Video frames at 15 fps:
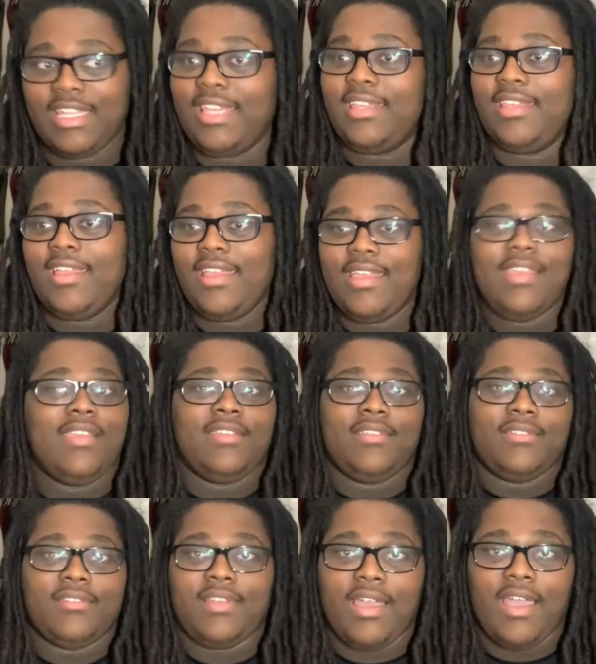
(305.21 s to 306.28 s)
Like,
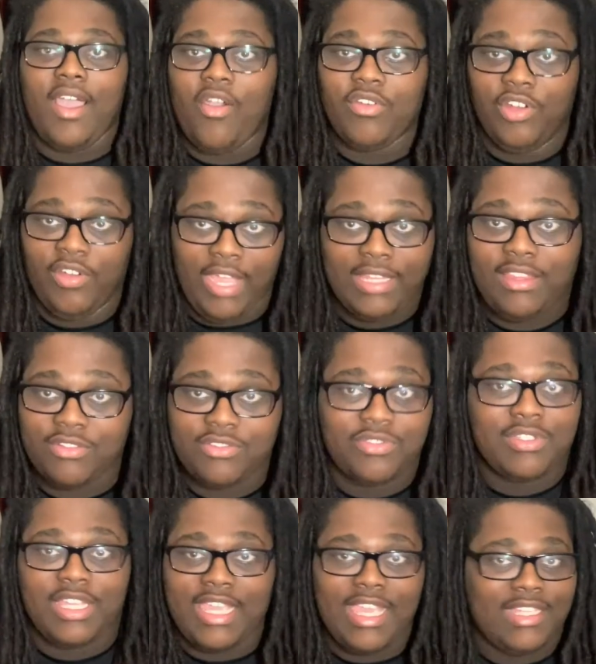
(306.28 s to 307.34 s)
I don't know. I thought
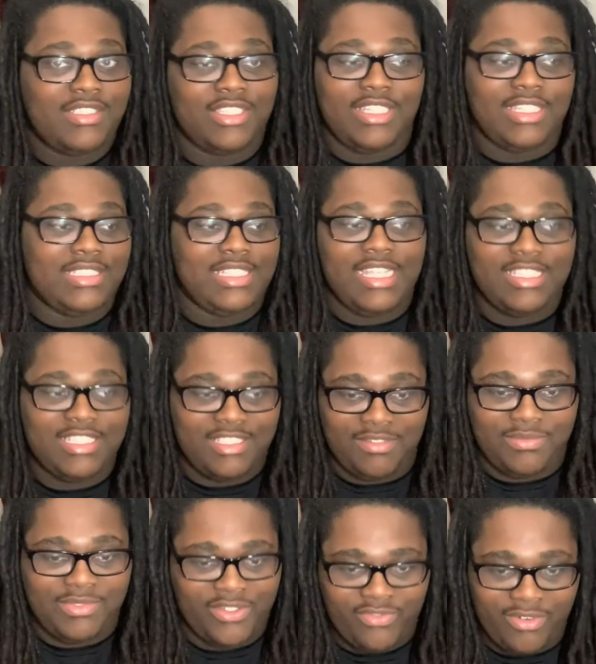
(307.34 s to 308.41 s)
you could catch a disease or
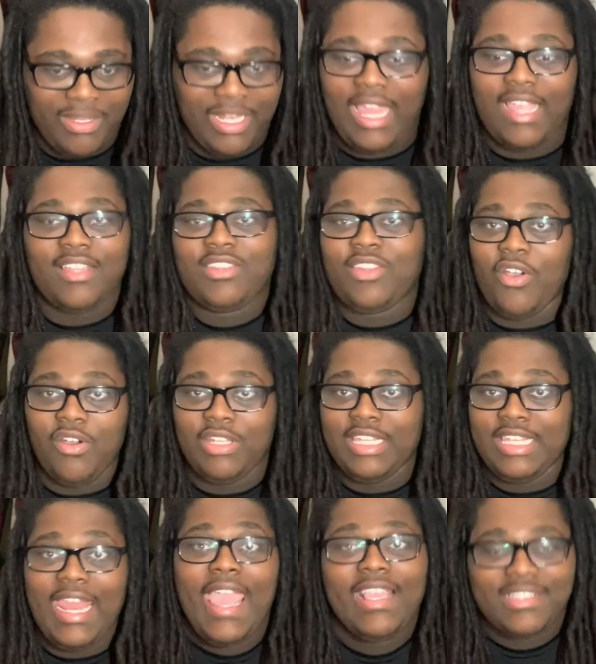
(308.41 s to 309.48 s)
some shit for it. Like, I thought only
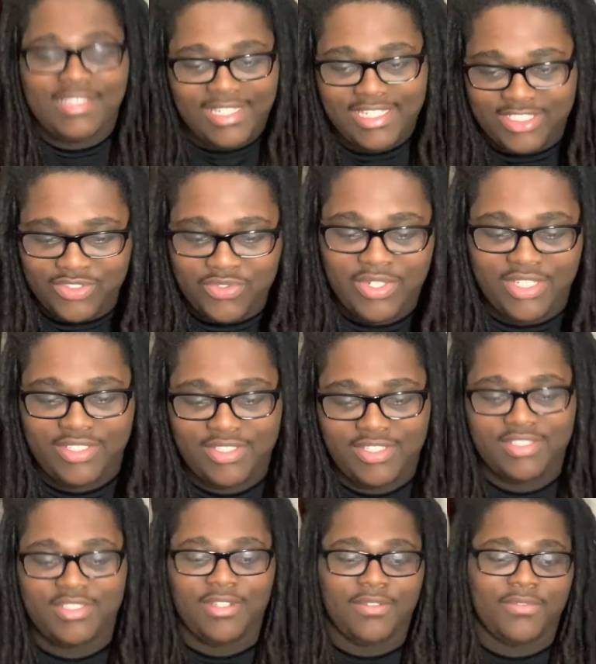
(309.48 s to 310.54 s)
nasty niggas do that
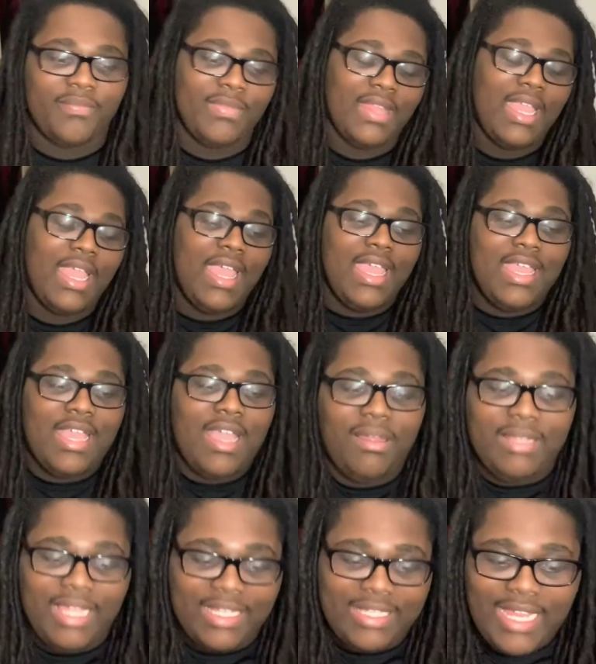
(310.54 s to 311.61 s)
shit. So
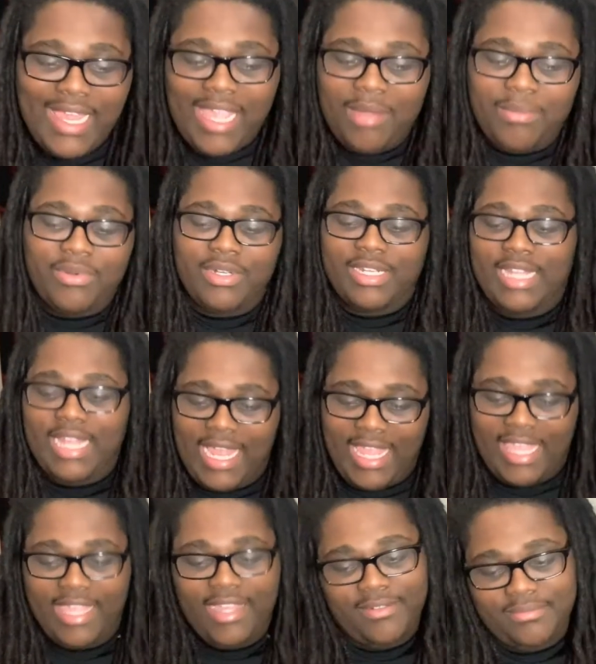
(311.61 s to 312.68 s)
I'm like, damn, bro. Here I
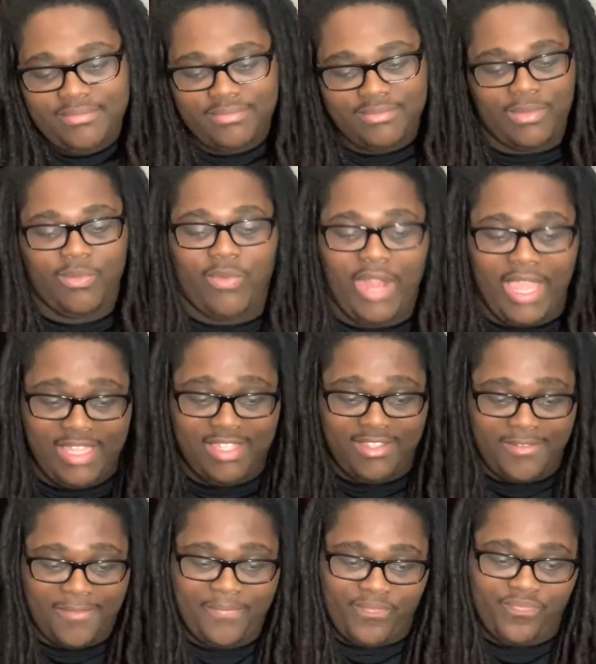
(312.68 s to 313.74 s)
am. I'm right
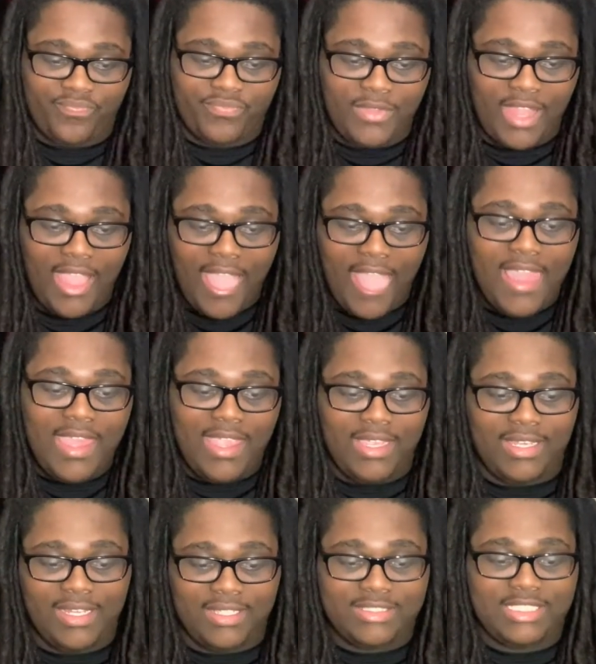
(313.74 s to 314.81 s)
here.
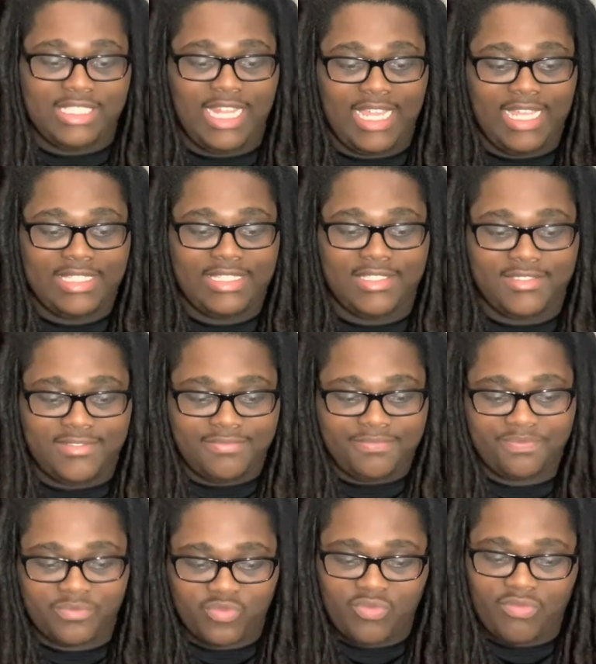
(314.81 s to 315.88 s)
You know what I'm saying? I got this
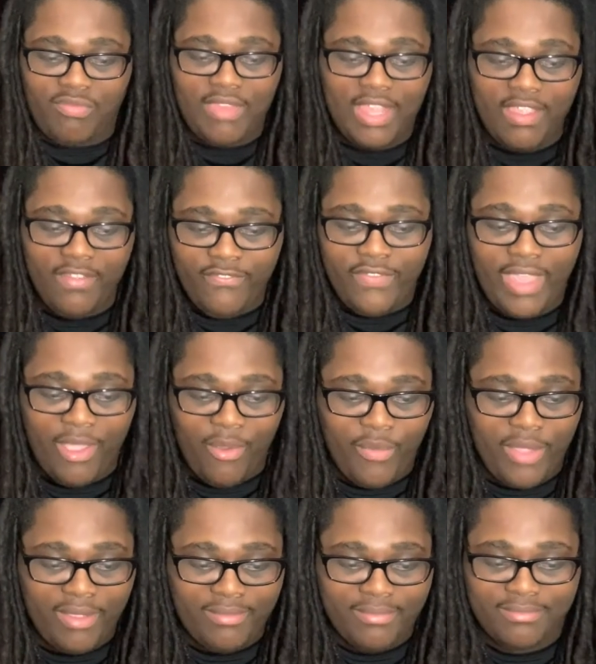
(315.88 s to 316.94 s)
fat,
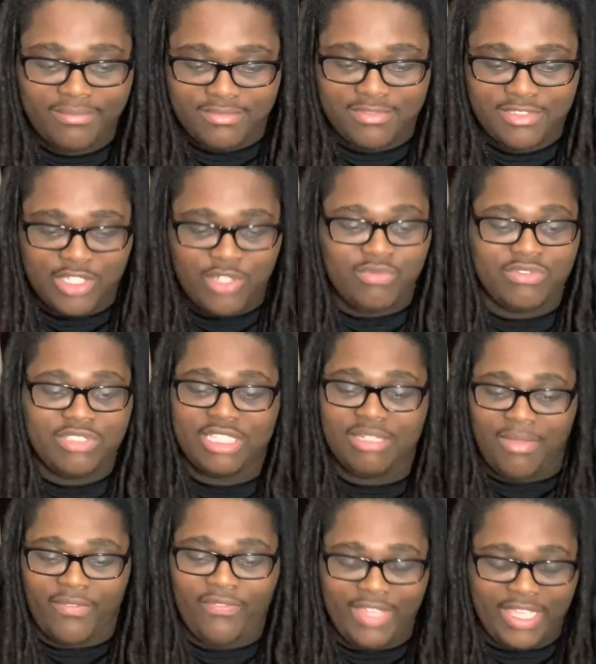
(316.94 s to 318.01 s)
wet pooch in
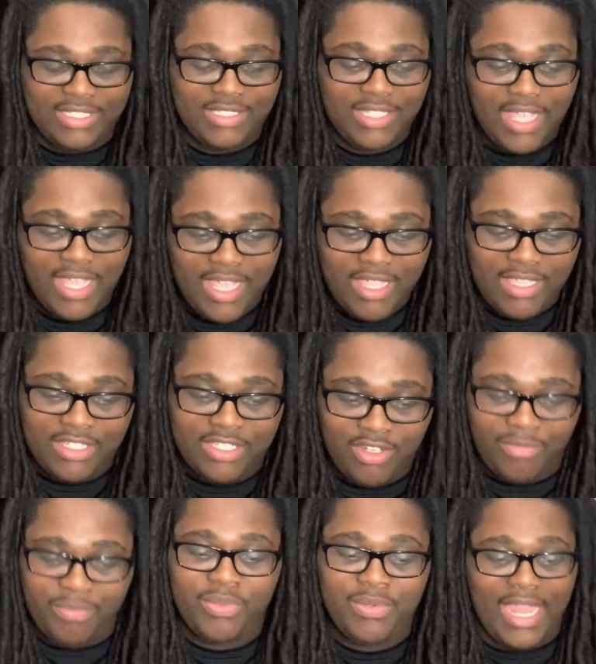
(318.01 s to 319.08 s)
my face. You
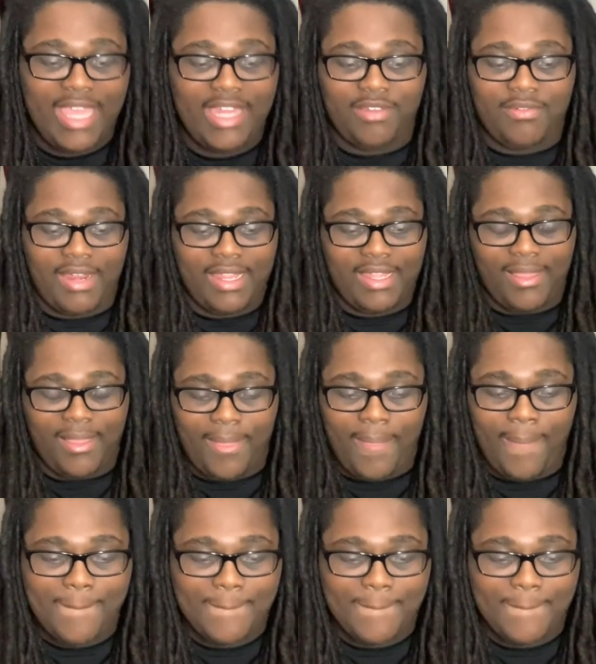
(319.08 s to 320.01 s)
know, punani right here.